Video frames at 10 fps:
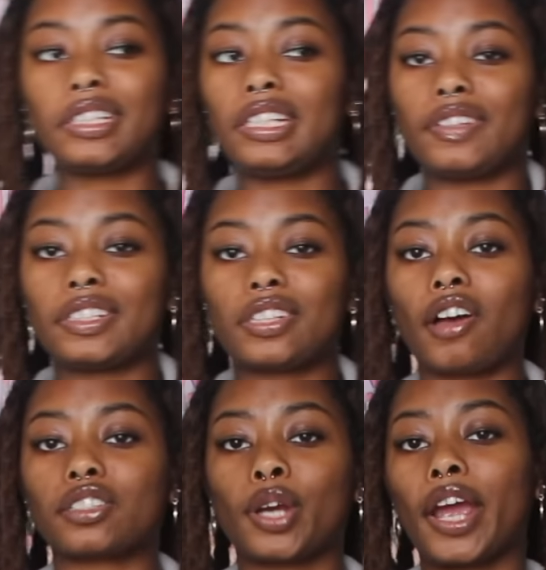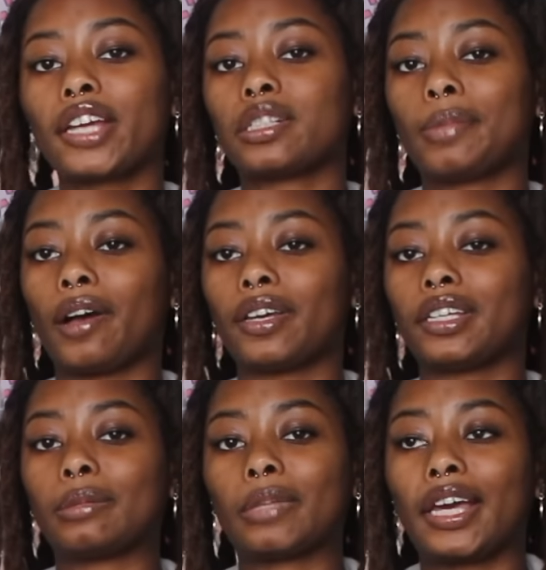didn't even talk trash about
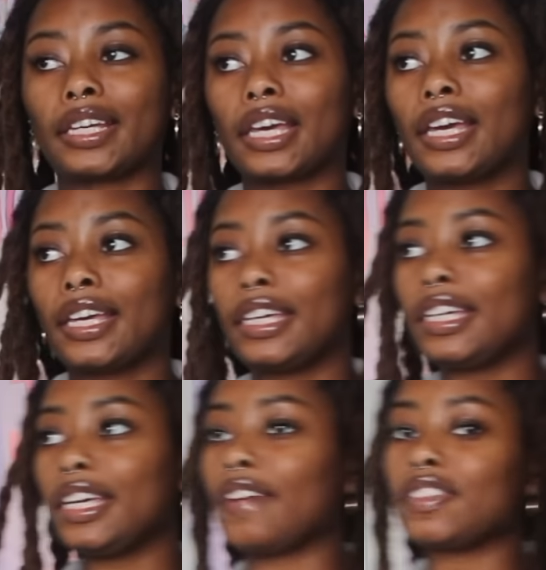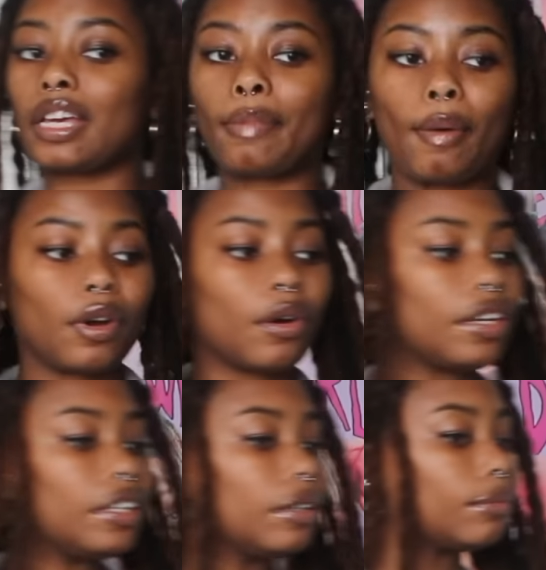him. Like every time I would go
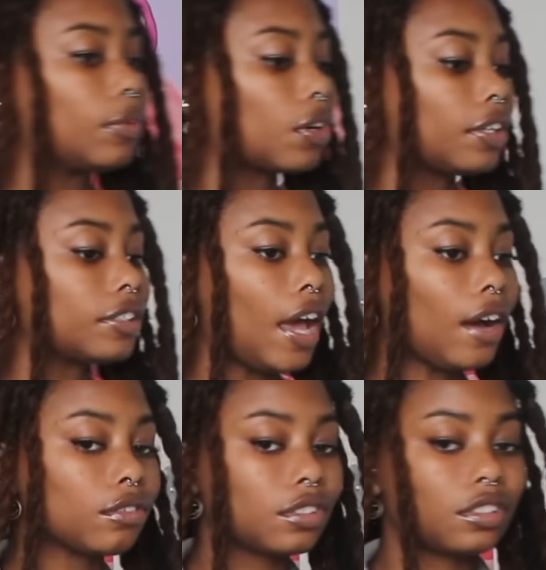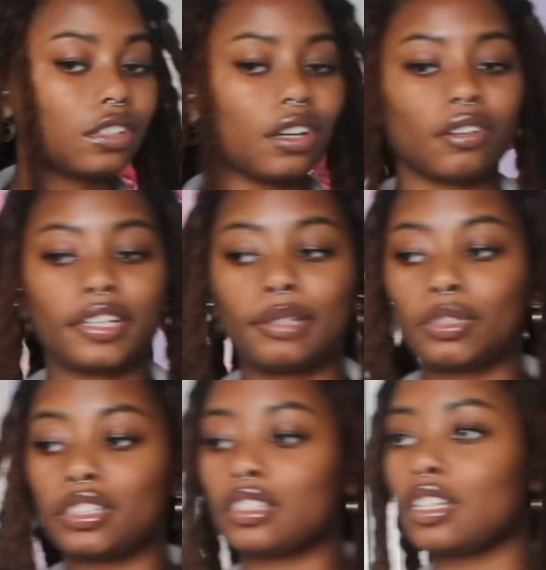to him or his house, you know, he
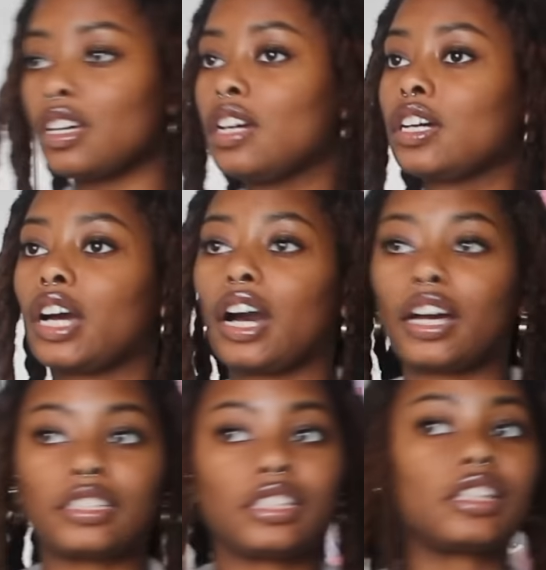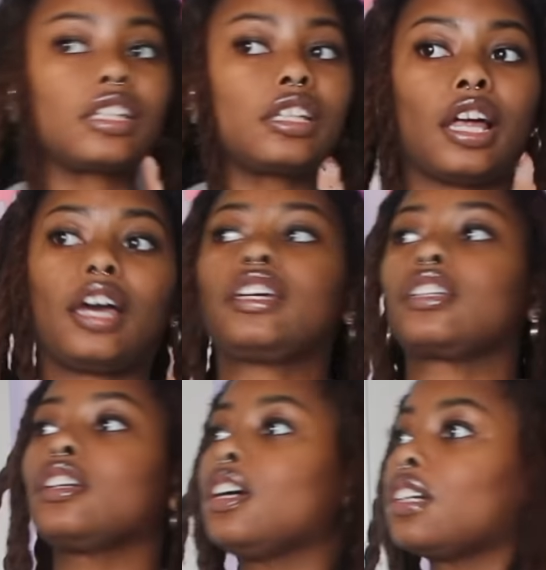would just constantly
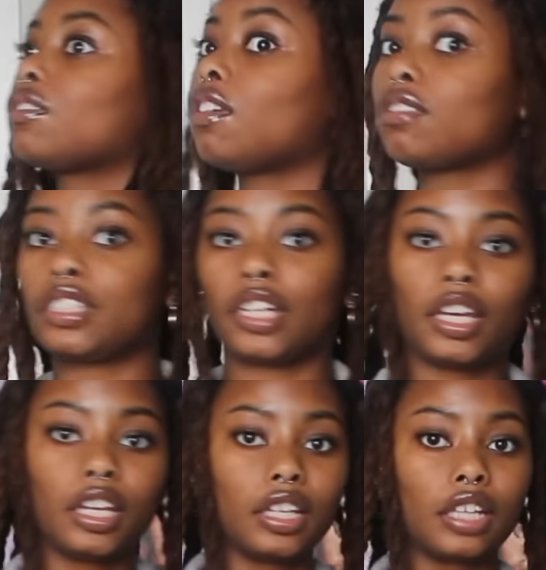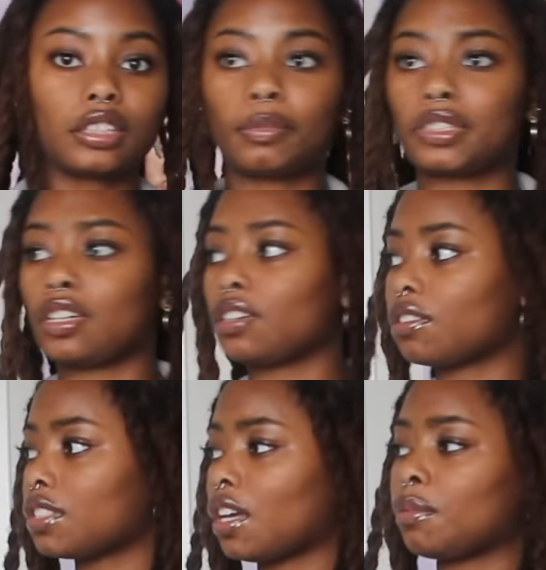like throw shade at the
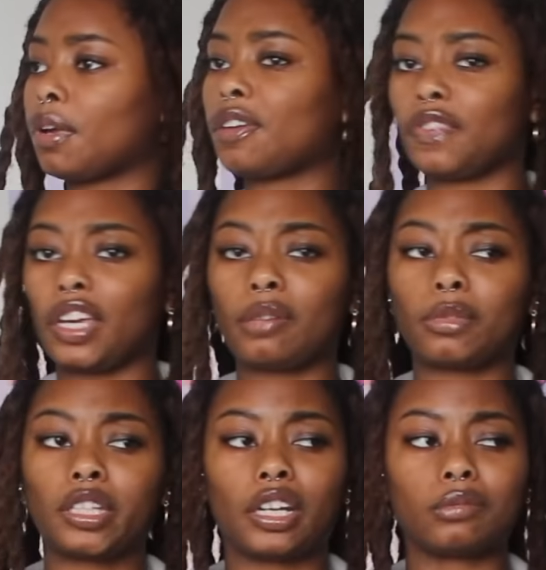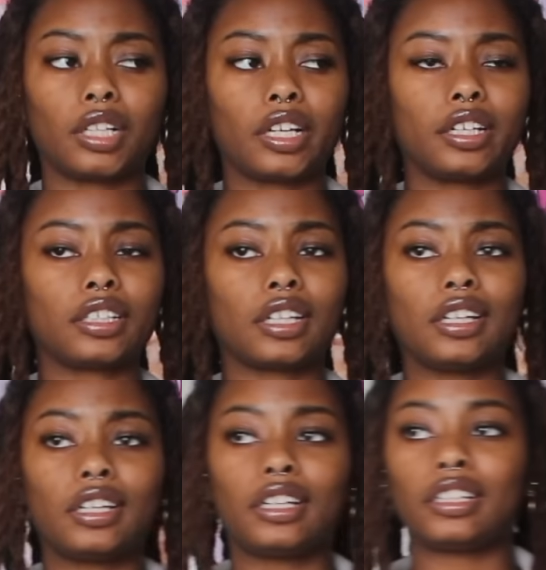maternal side of my family. And I'm like,
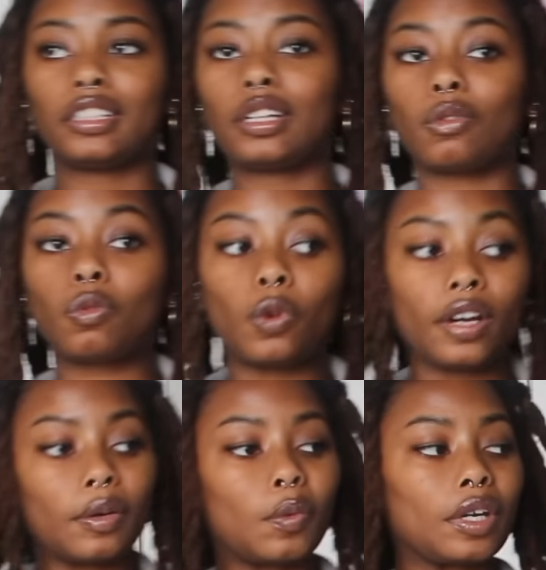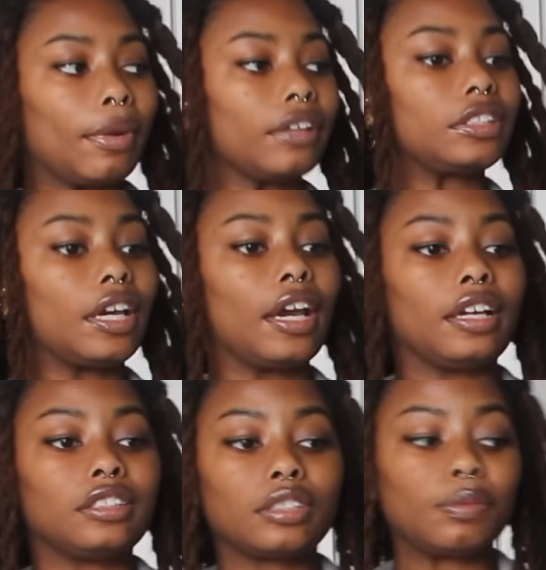nigga, what about
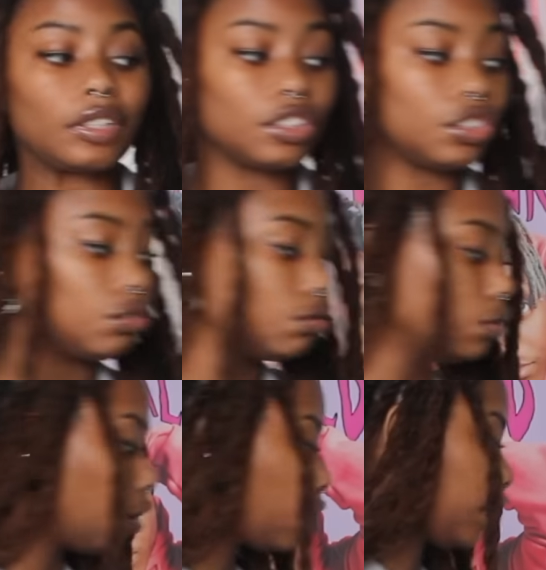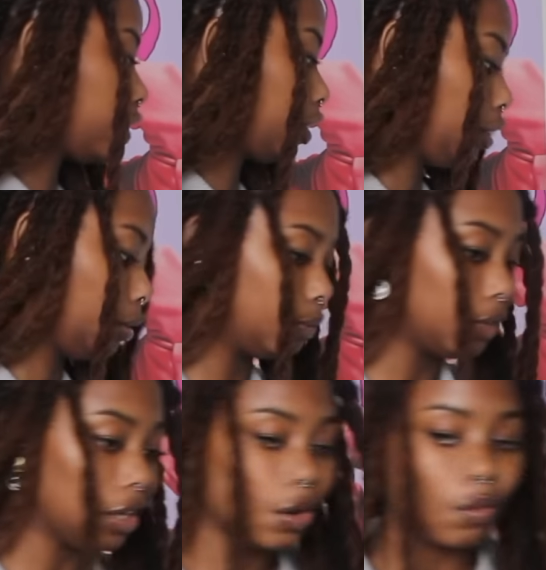that? Just because you don't like them,
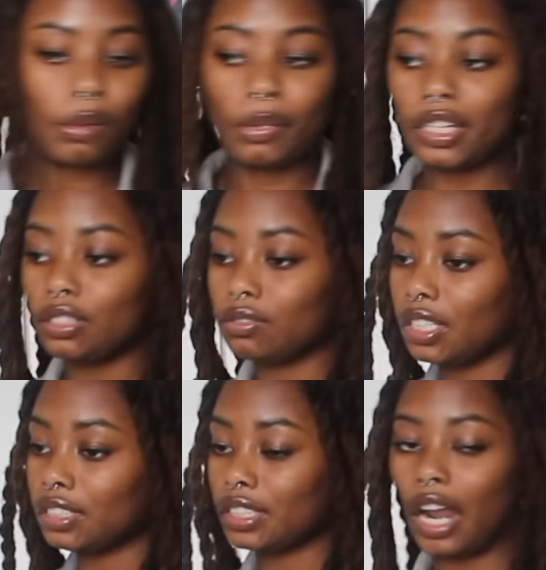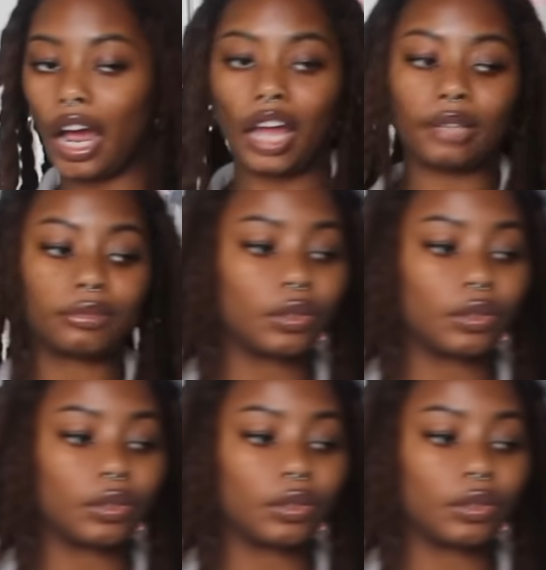what makes you think that I'm